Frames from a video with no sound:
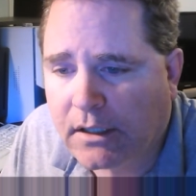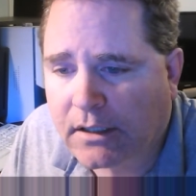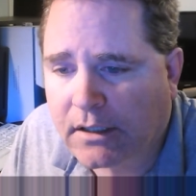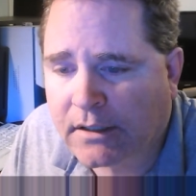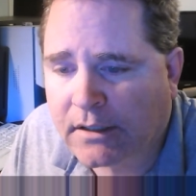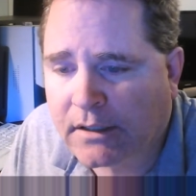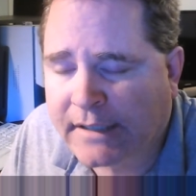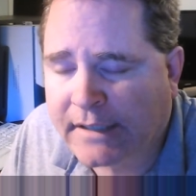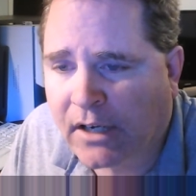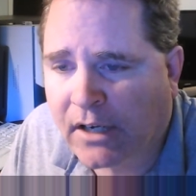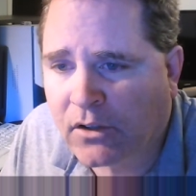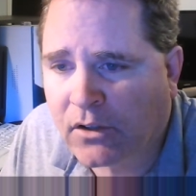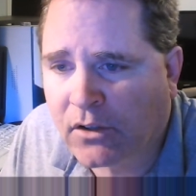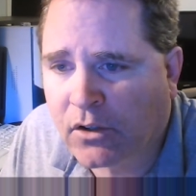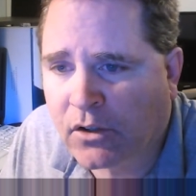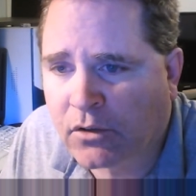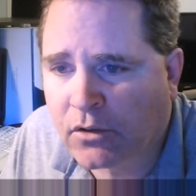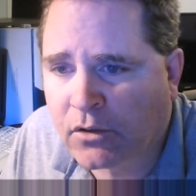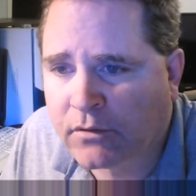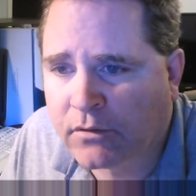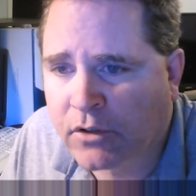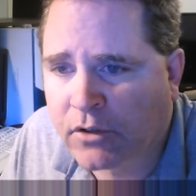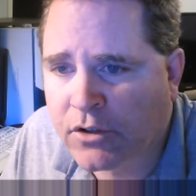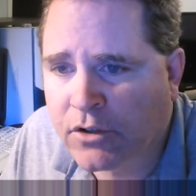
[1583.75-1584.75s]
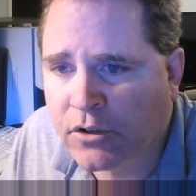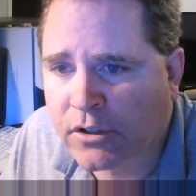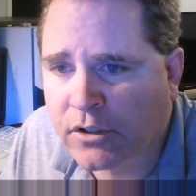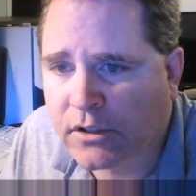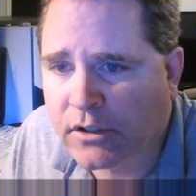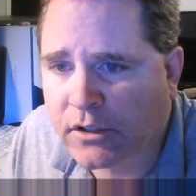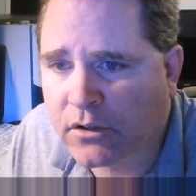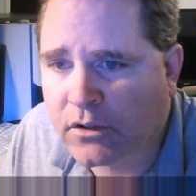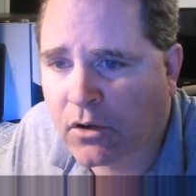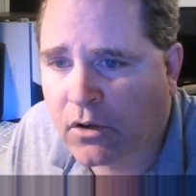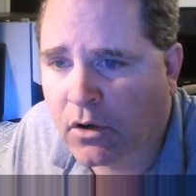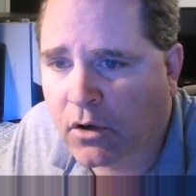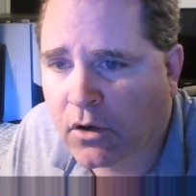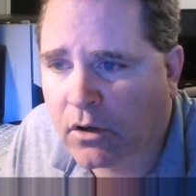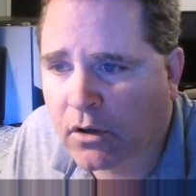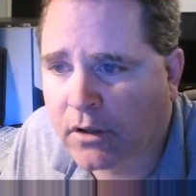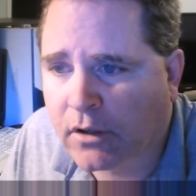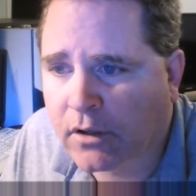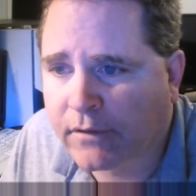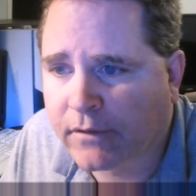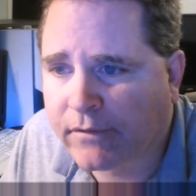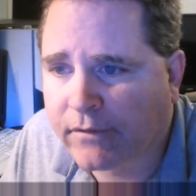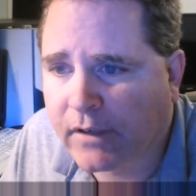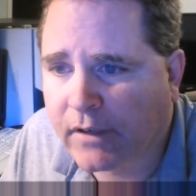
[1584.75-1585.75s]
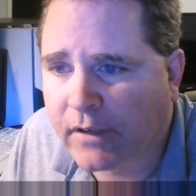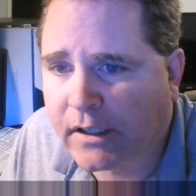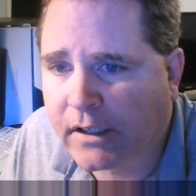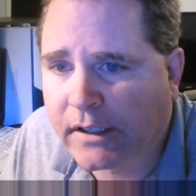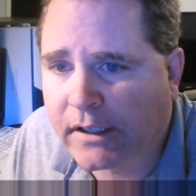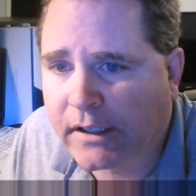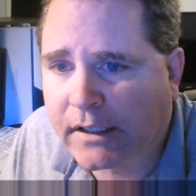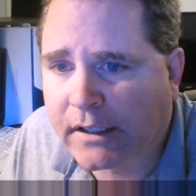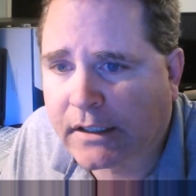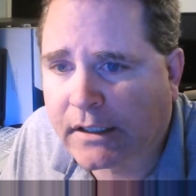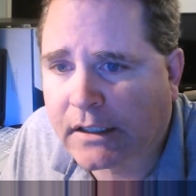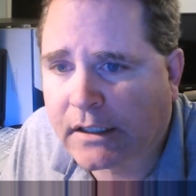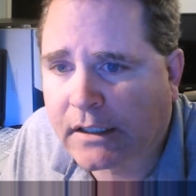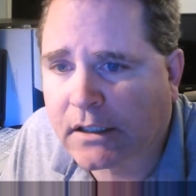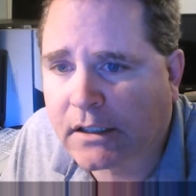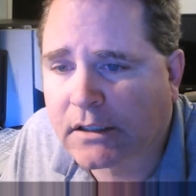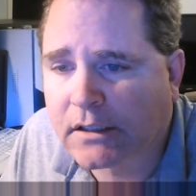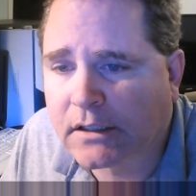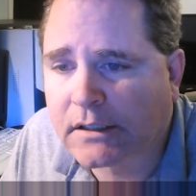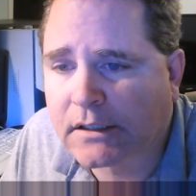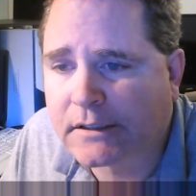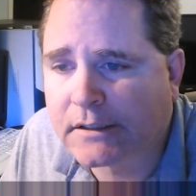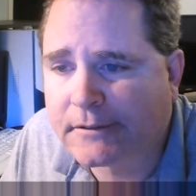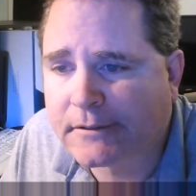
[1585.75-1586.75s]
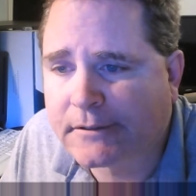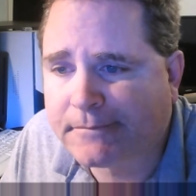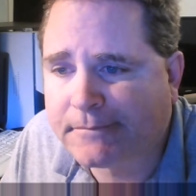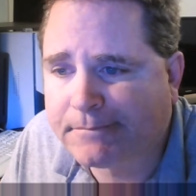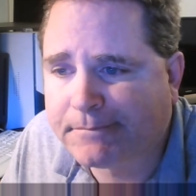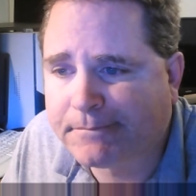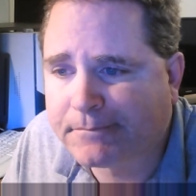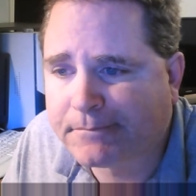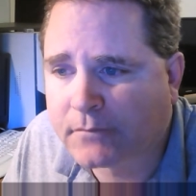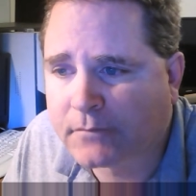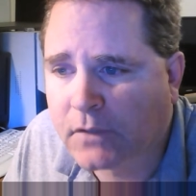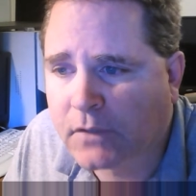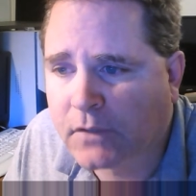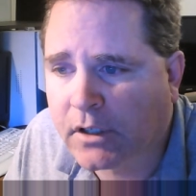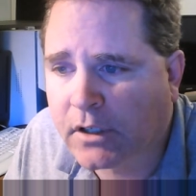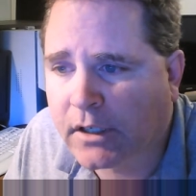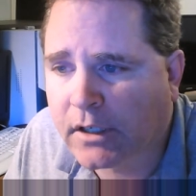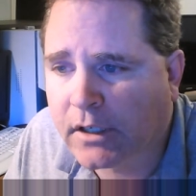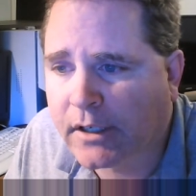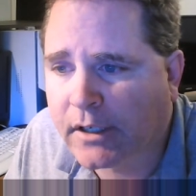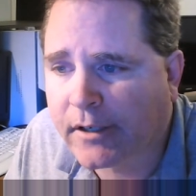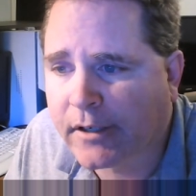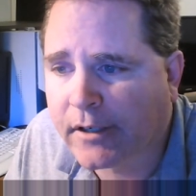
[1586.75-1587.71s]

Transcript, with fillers: The download version is horrifying. Okay.